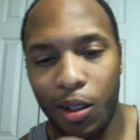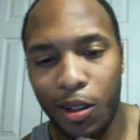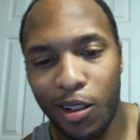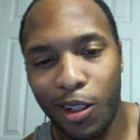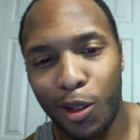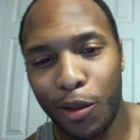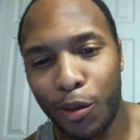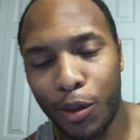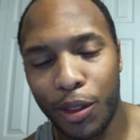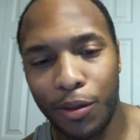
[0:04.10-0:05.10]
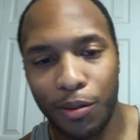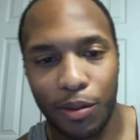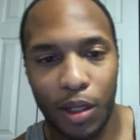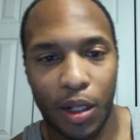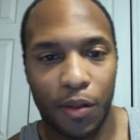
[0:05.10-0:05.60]
Hello everyone,
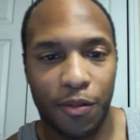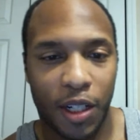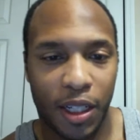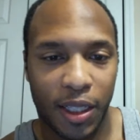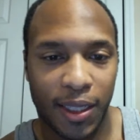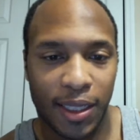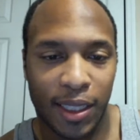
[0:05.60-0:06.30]
I'm Vaughn,